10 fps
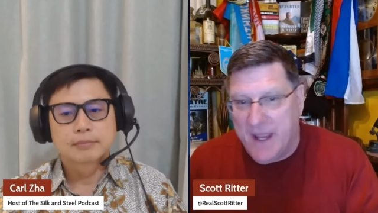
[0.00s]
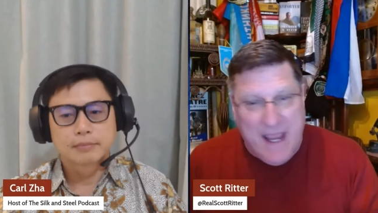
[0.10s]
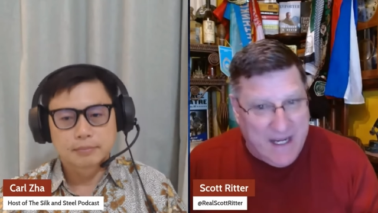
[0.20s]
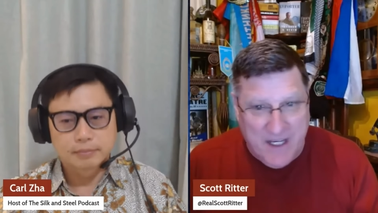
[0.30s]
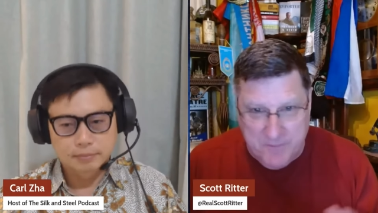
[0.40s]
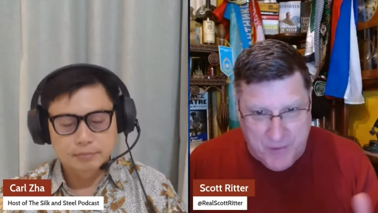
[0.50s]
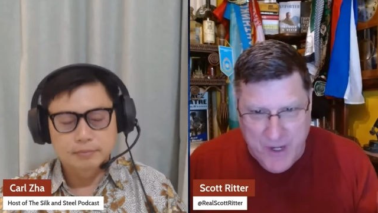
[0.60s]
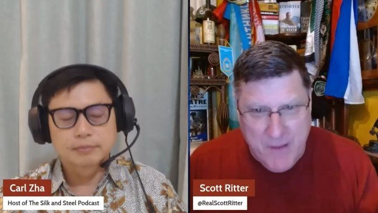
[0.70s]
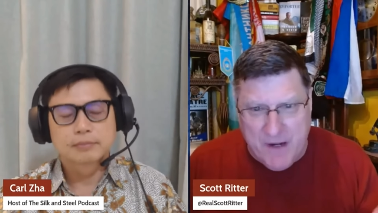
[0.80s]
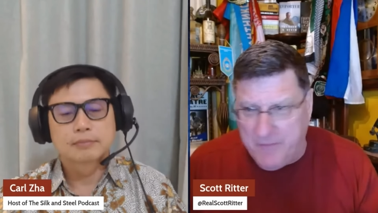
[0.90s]
Speaker 1: And it's
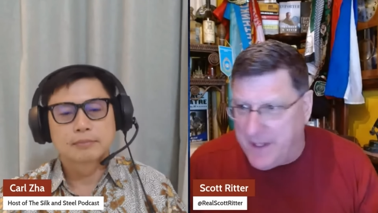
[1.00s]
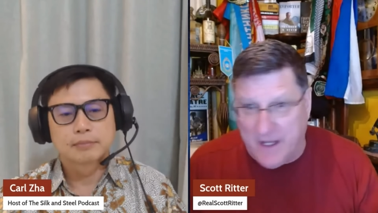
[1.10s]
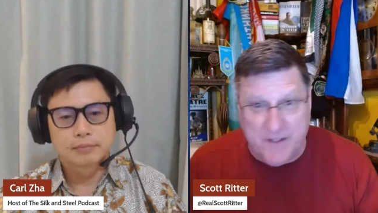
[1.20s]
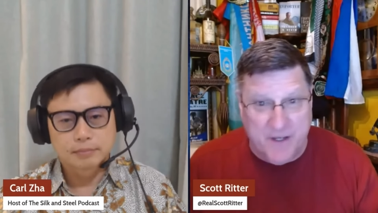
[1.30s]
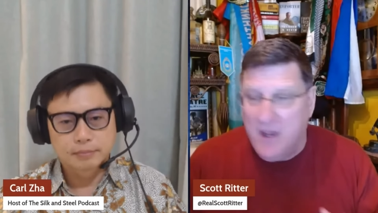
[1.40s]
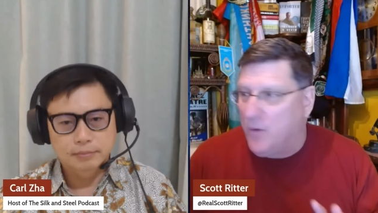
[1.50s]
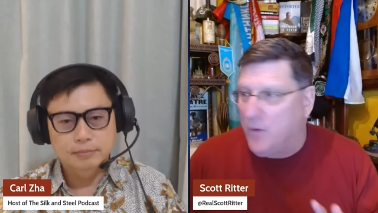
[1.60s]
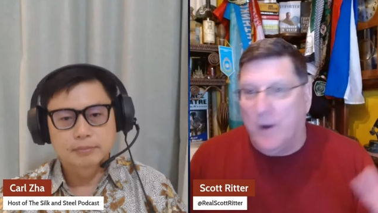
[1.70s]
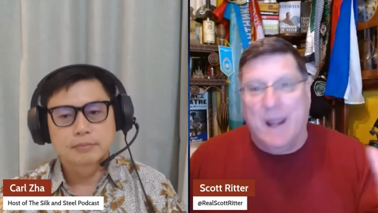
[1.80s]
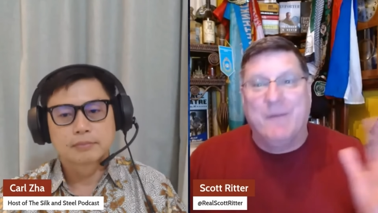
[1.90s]
prohibitive because we
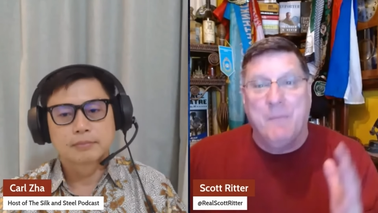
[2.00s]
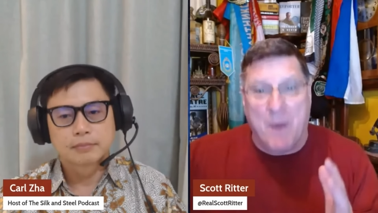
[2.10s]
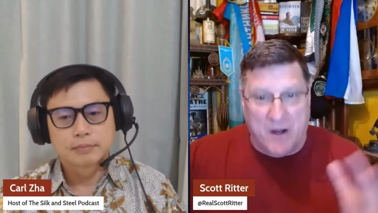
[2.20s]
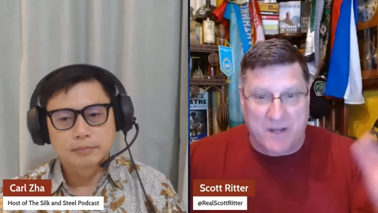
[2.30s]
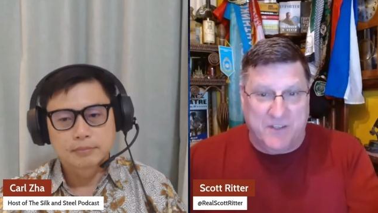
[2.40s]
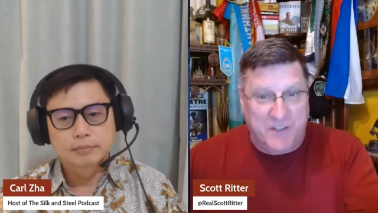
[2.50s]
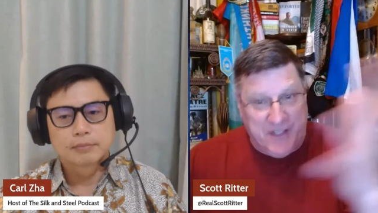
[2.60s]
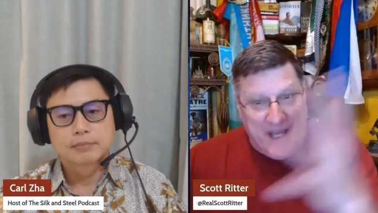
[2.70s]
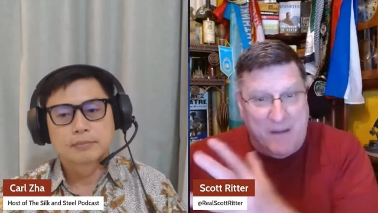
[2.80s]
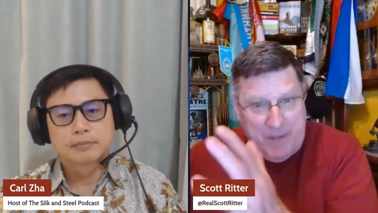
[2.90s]
don't have a market
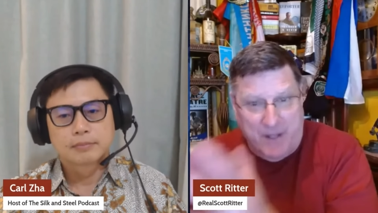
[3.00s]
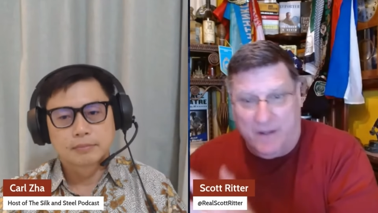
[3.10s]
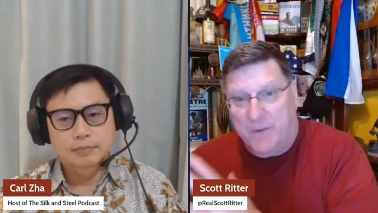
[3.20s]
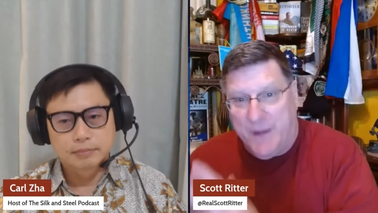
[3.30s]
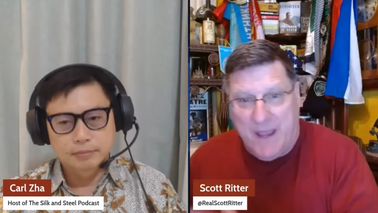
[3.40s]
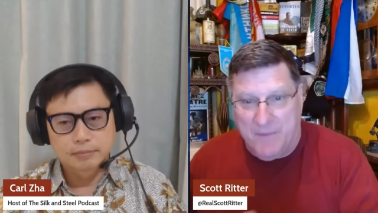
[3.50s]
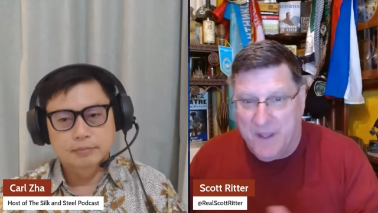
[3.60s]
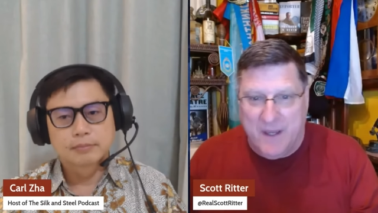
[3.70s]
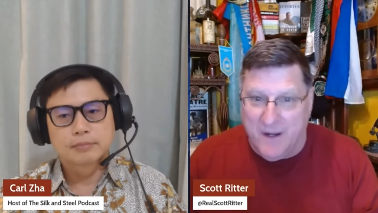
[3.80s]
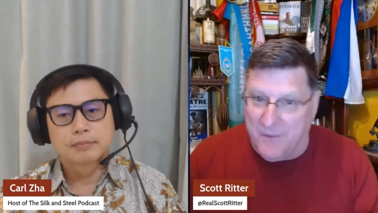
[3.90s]
sustainability. We have, you know,